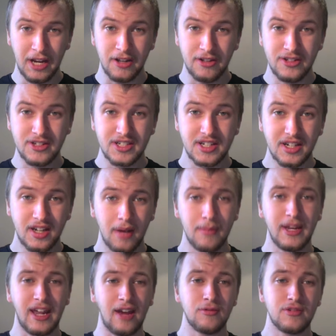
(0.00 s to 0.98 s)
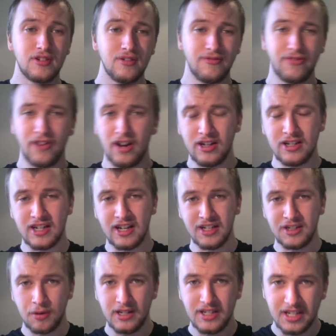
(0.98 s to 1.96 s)
uns. Coming out Friday
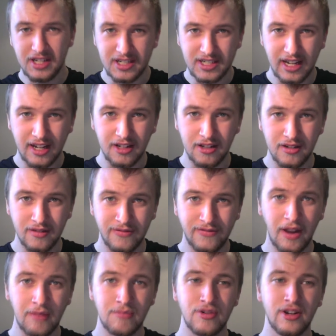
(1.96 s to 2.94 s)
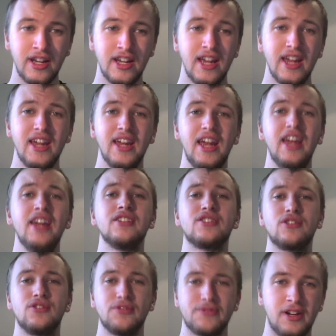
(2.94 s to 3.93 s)
22nd of February is
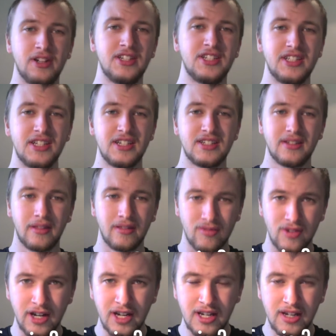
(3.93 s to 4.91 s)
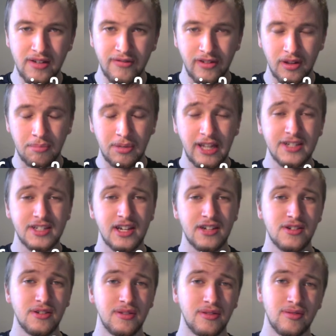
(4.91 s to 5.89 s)
Crysis III for the
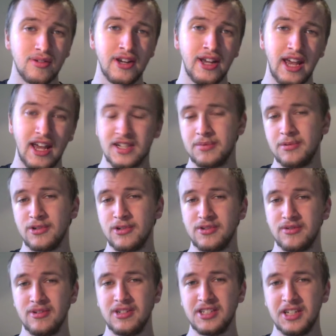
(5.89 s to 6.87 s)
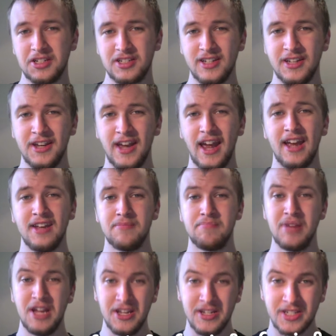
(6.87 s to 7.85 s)
PlayStation 3, Xbox 360 and
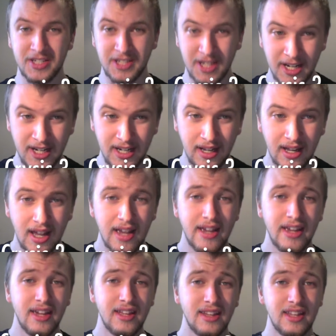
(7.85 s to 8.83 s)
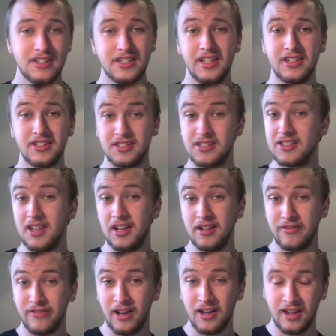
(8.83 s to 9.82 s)
PC. This is a
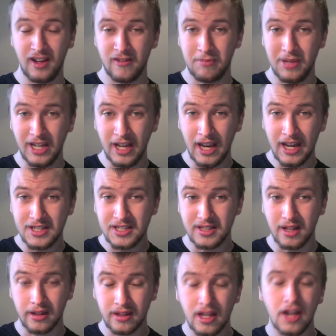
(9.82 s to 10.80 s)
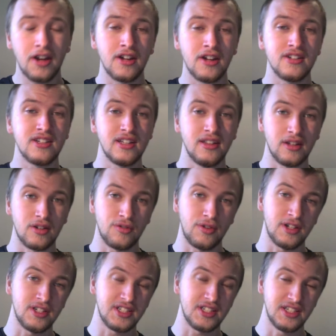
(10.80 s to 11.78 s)
sci-fi FPS, the 3rd in the
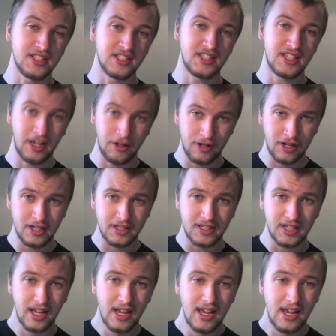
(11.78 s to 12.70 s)
Crysis series,